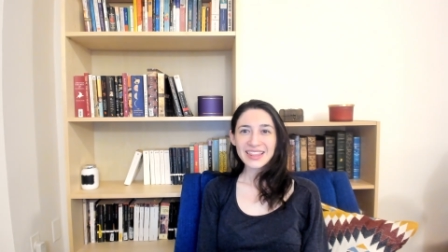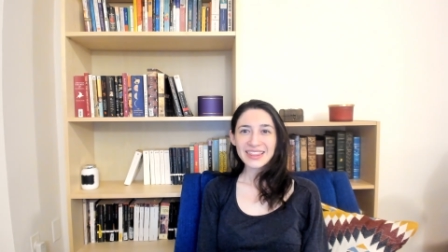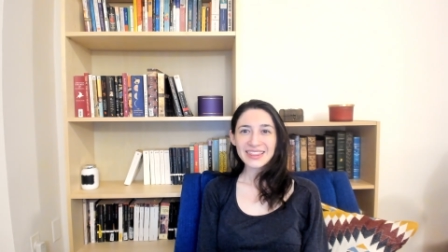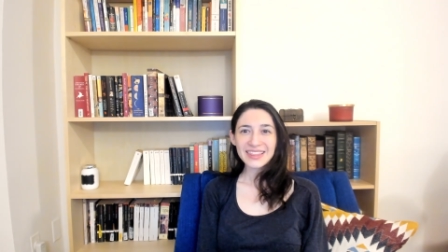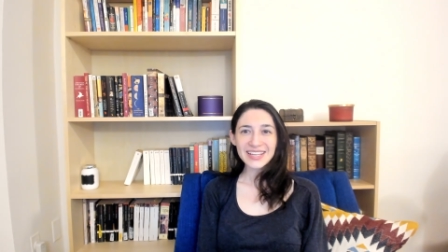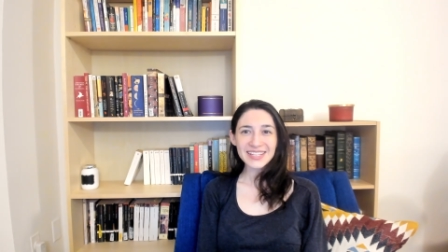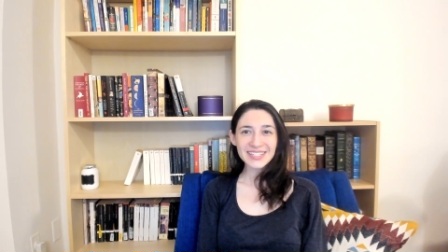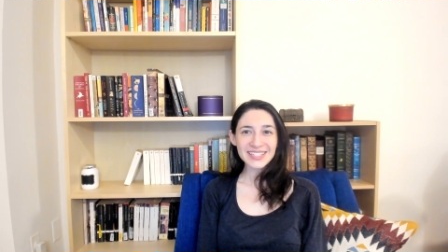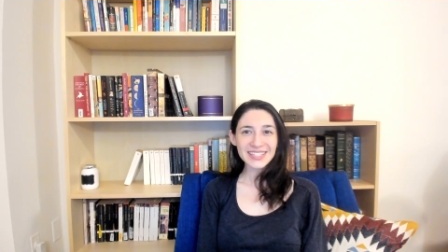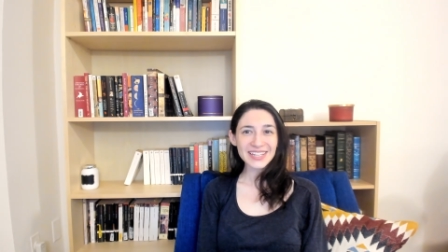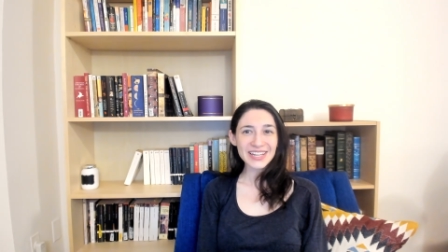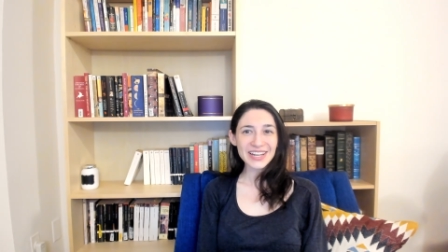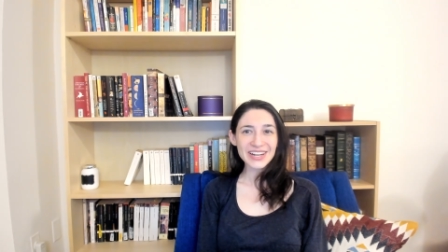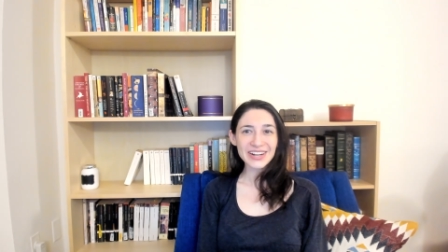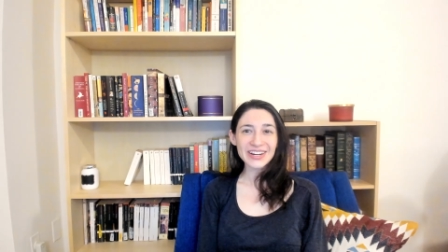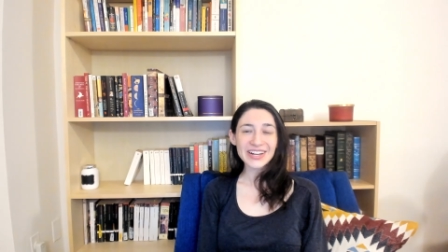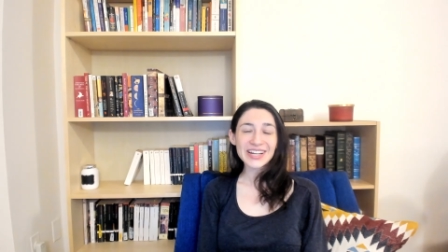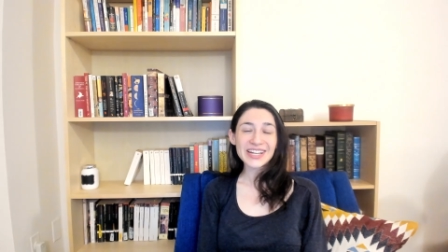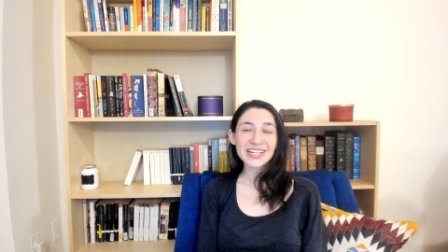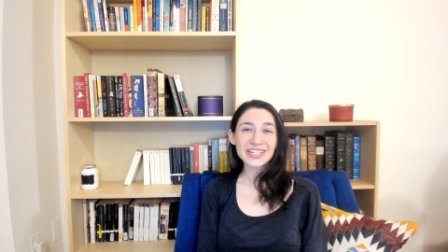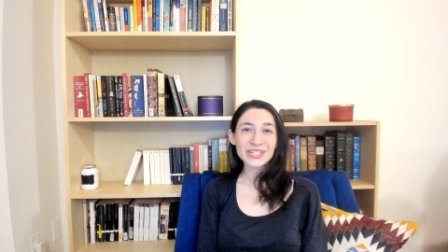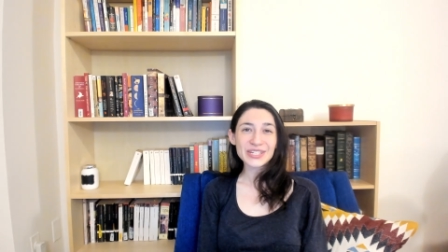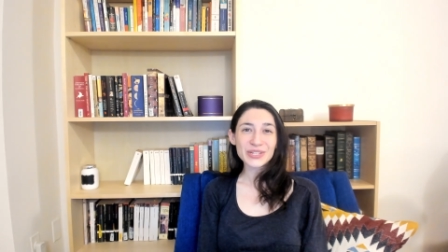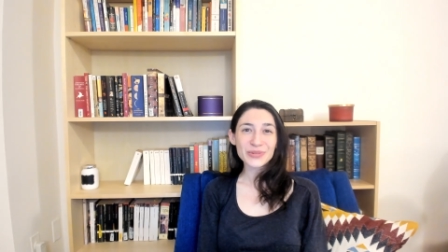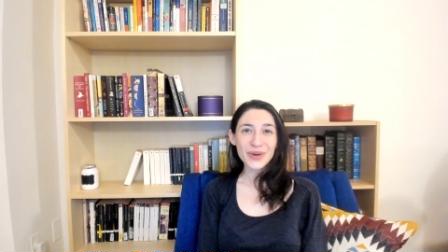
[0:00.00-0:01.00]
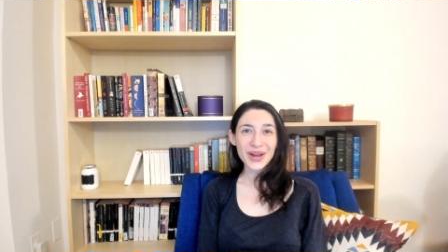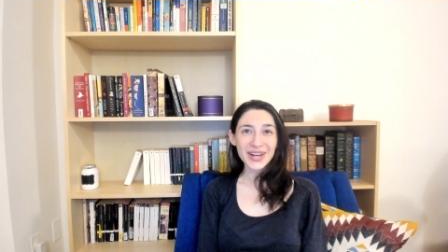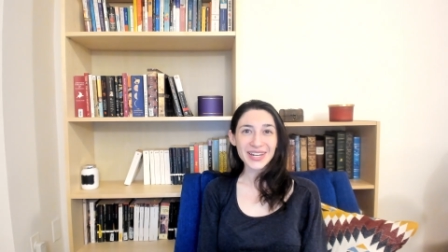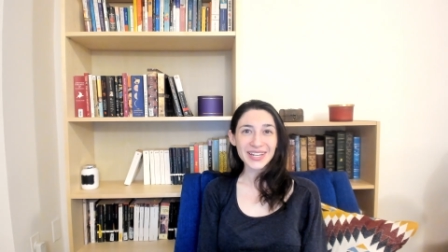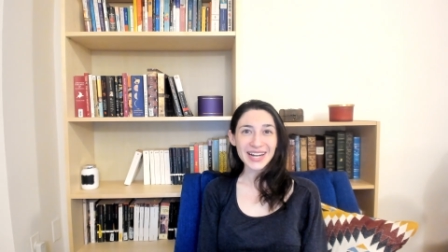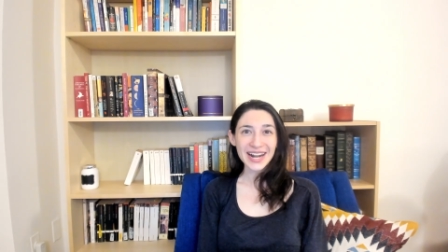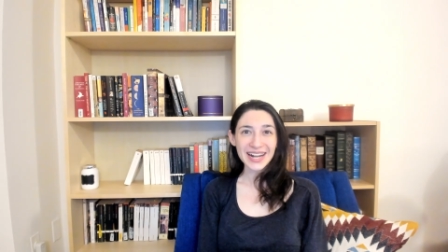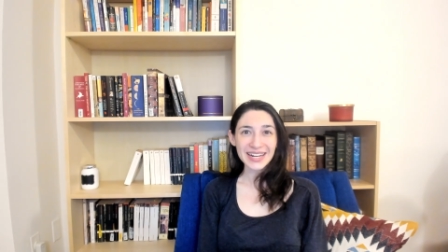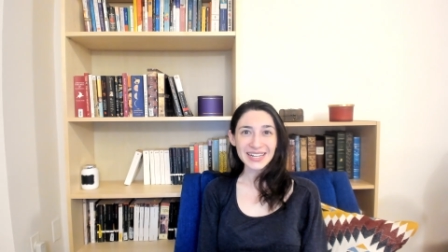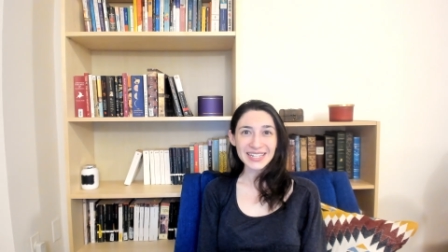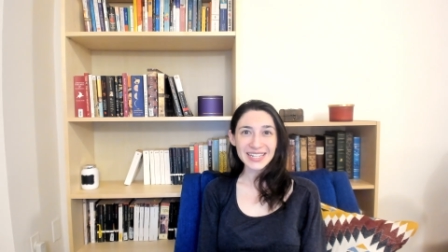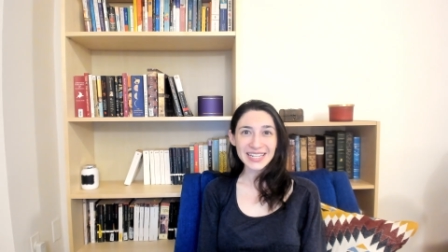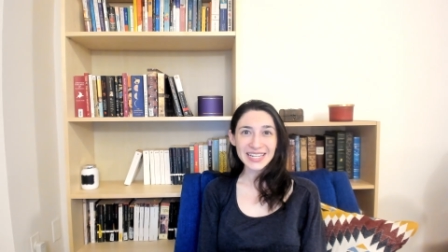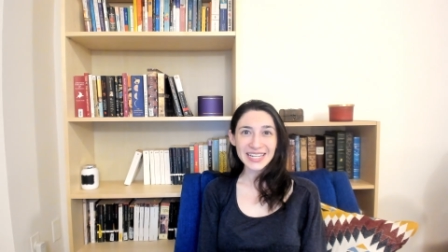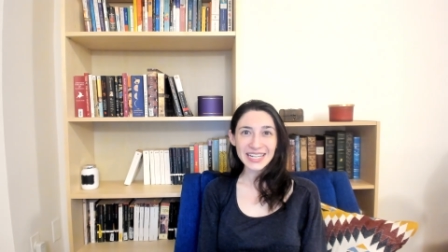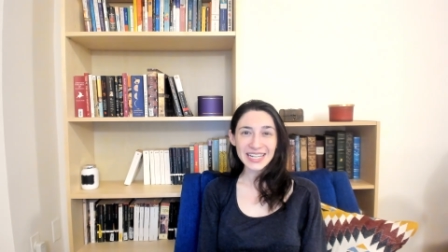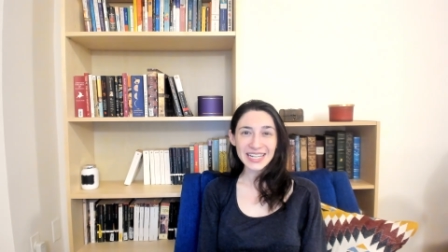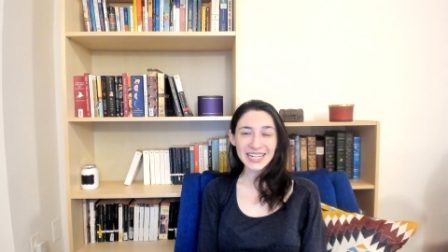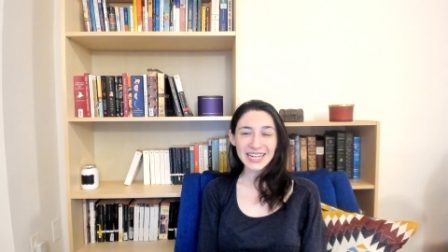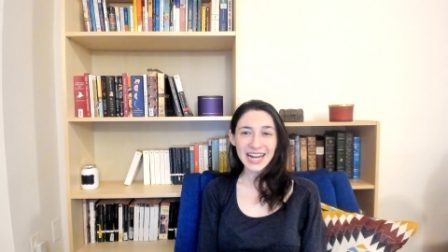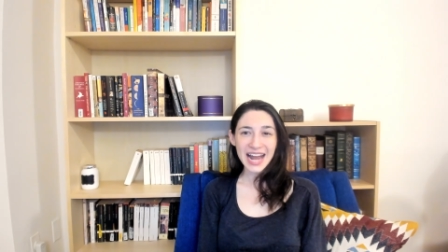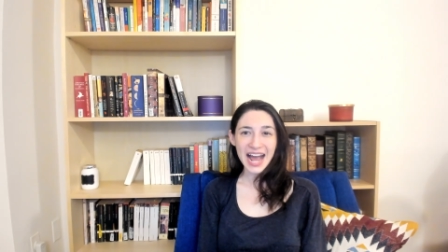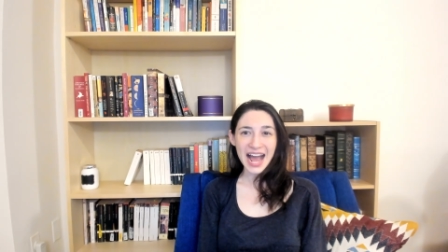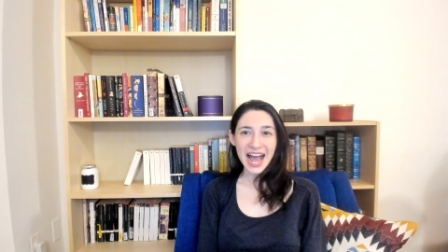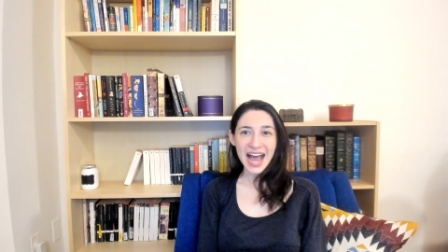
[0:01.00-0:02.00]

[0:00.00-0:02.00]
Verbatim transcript: This year, in 2019,